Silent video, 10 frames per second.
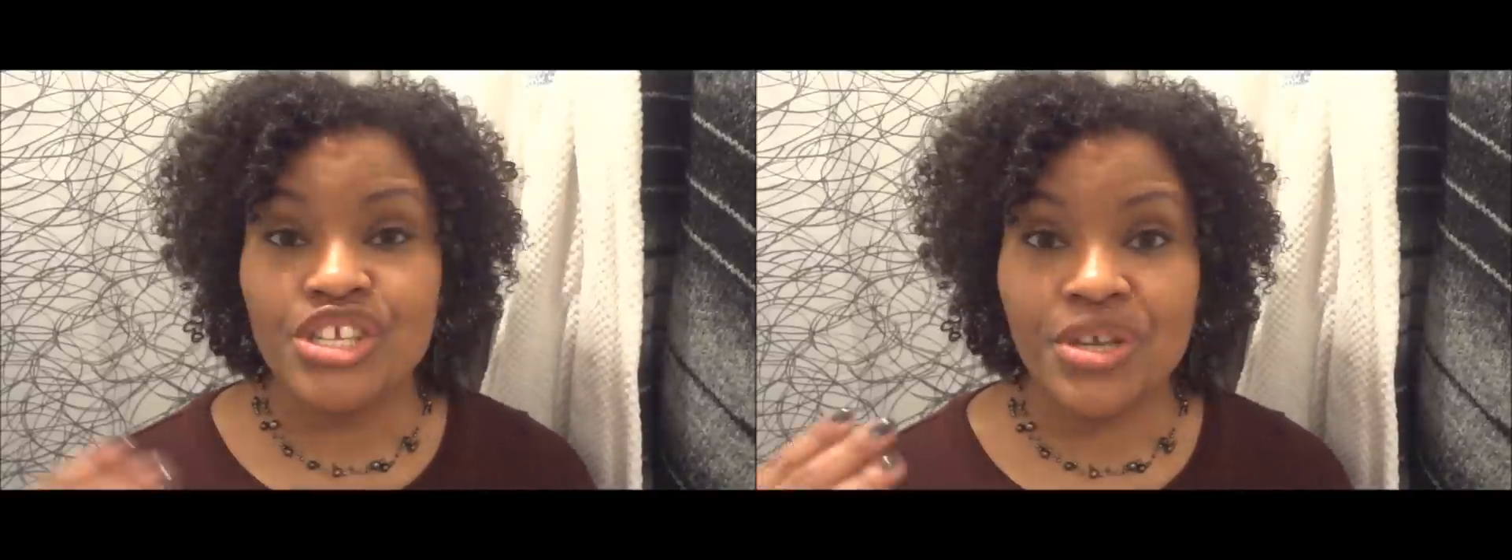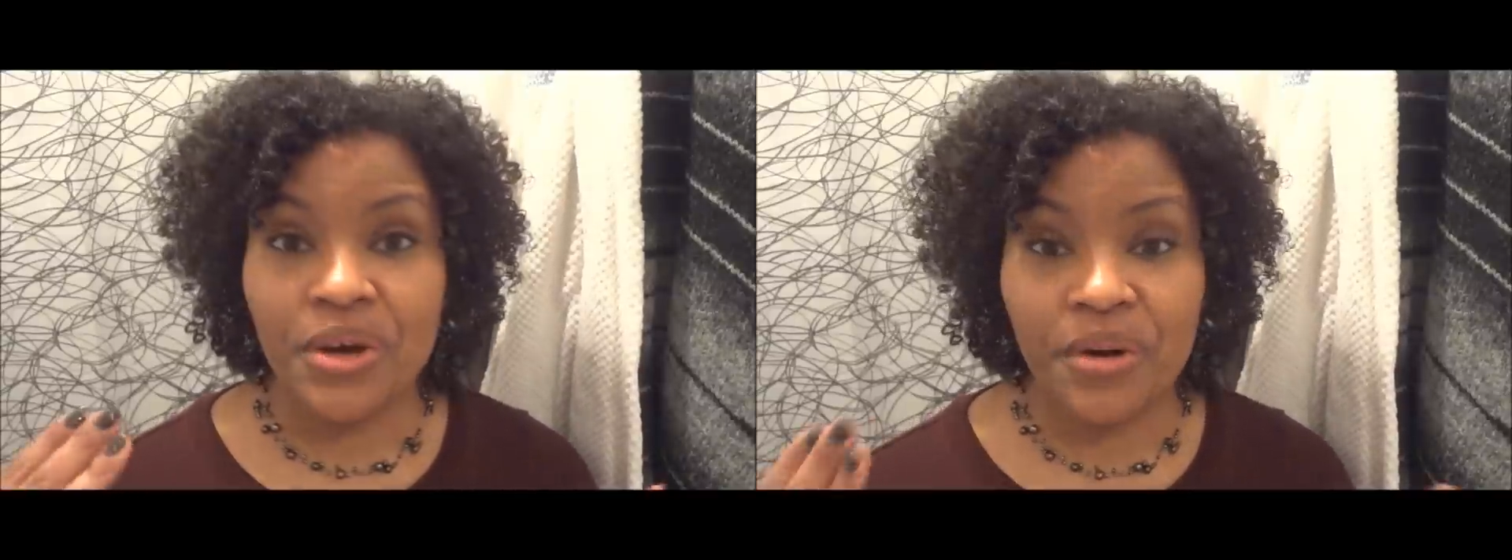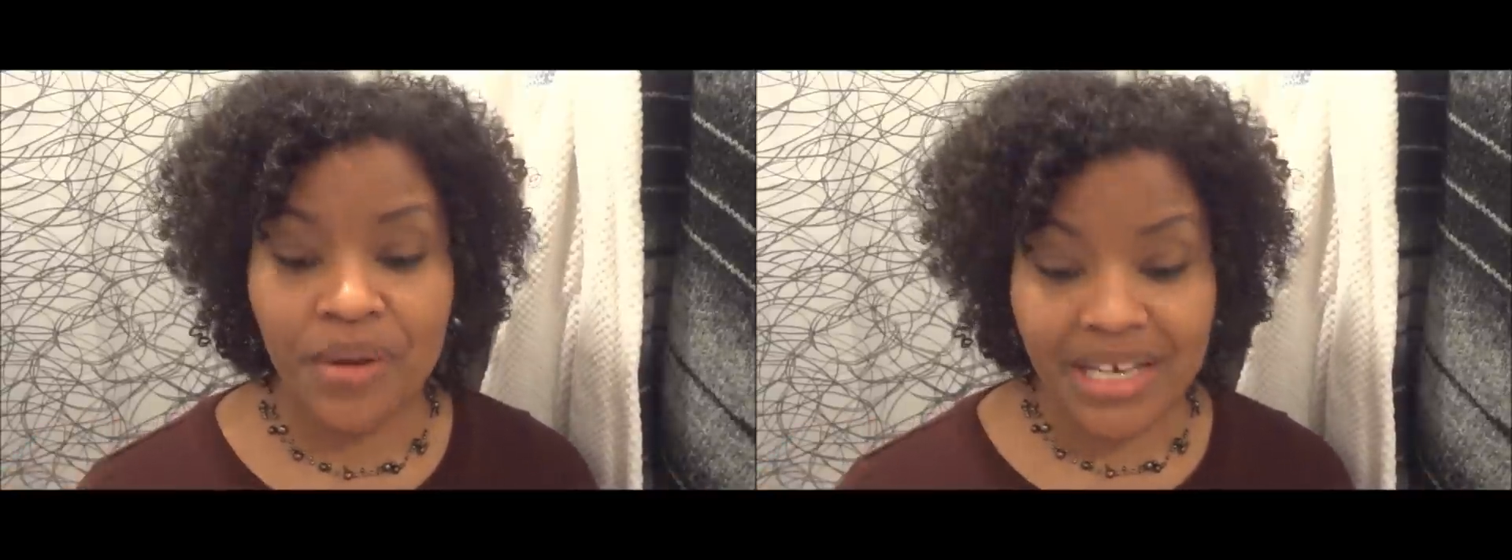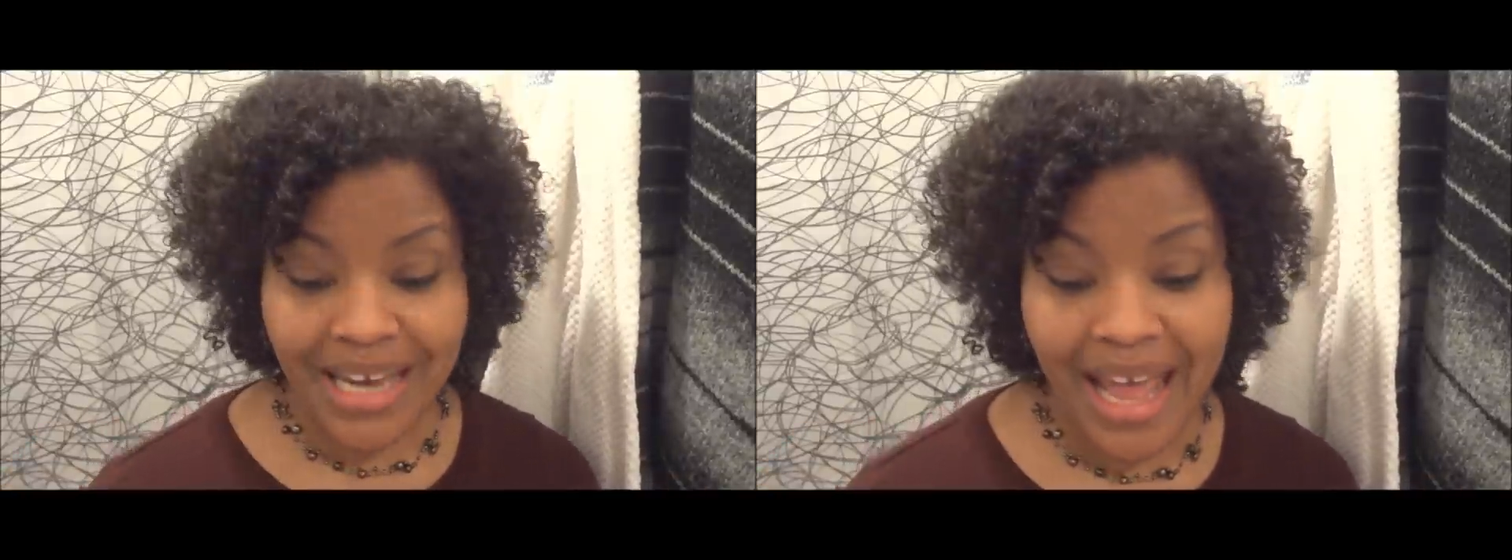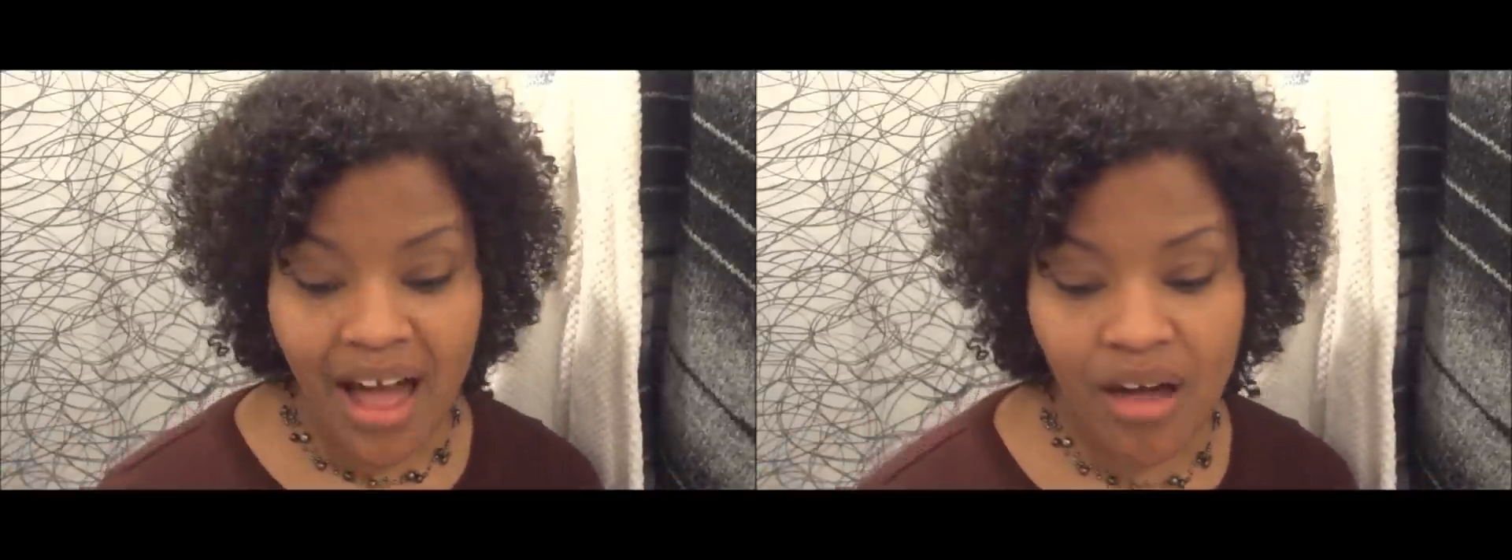So
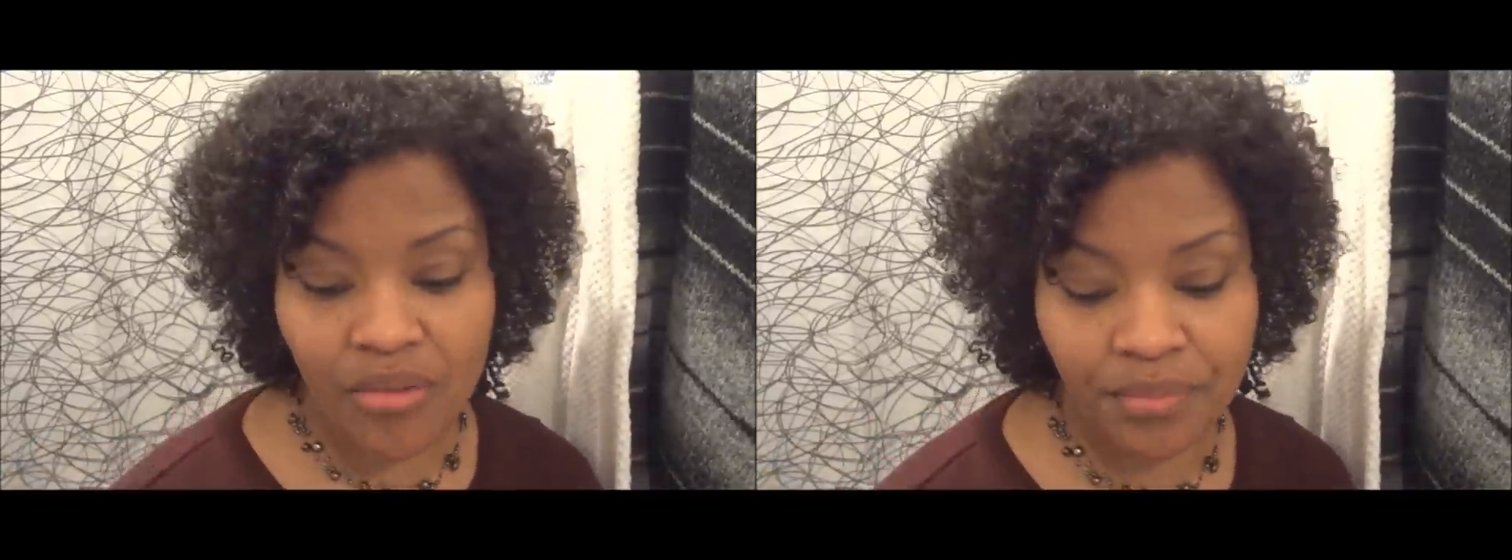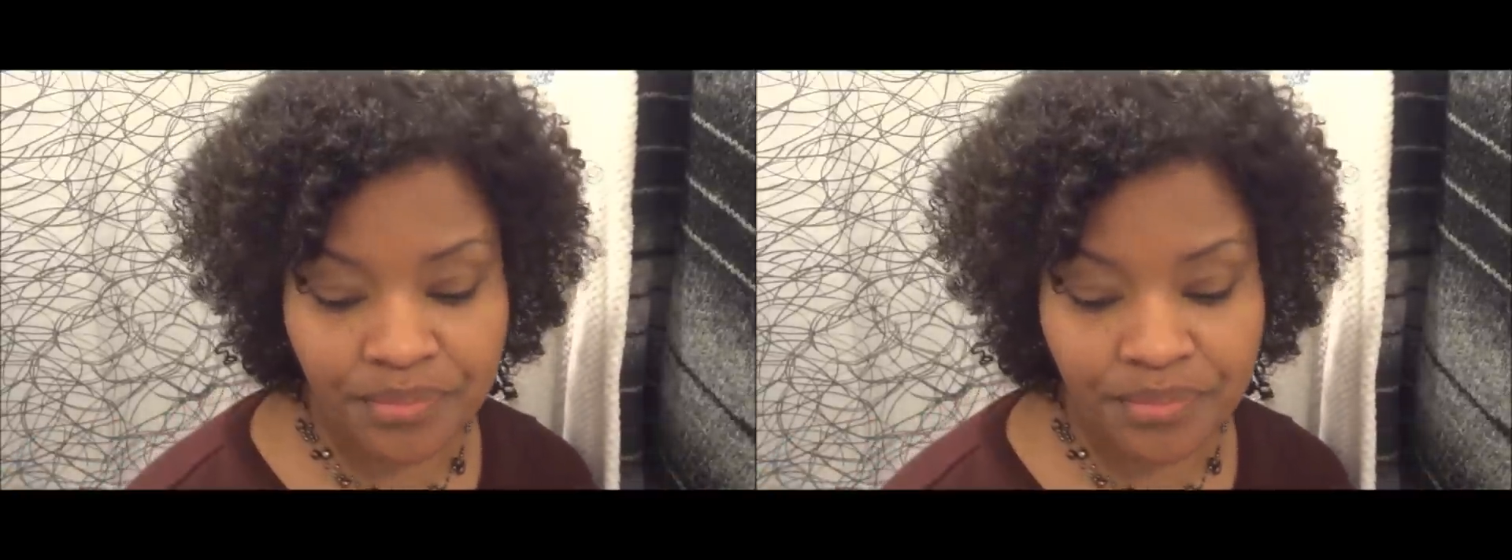now,